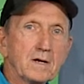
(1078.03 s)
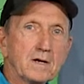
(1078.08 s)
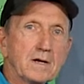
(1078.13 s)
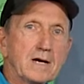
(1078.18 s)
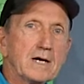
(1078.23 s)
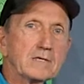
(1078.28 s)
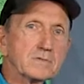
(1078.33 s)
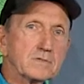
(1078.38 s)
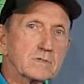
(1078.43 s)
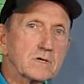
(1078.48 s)

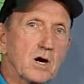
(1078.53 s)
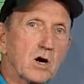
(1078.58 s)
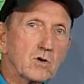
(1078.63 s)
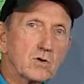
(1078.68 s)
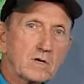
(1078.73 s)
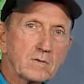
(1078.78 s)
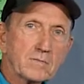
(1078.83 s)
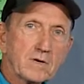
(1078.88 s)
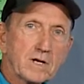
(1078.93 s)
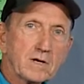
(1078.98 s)
that's
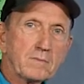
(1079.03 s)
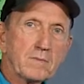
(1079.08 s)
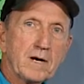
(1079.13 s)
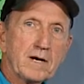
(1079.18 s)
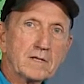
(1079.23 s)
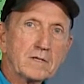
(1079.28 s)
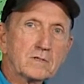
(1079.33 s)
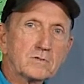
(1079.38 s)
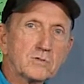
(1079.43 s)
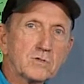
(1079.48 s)
caught up there
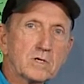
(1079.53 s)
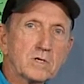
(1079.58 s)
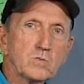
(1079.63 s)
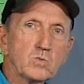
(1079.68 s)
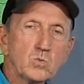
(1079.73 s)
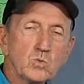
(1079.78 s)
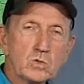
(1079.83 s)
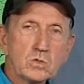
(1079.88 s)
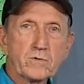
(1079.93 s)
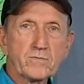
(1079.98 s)
by the
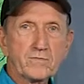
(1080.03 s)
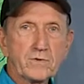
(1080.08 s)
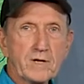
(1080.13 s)
Jim Woodruff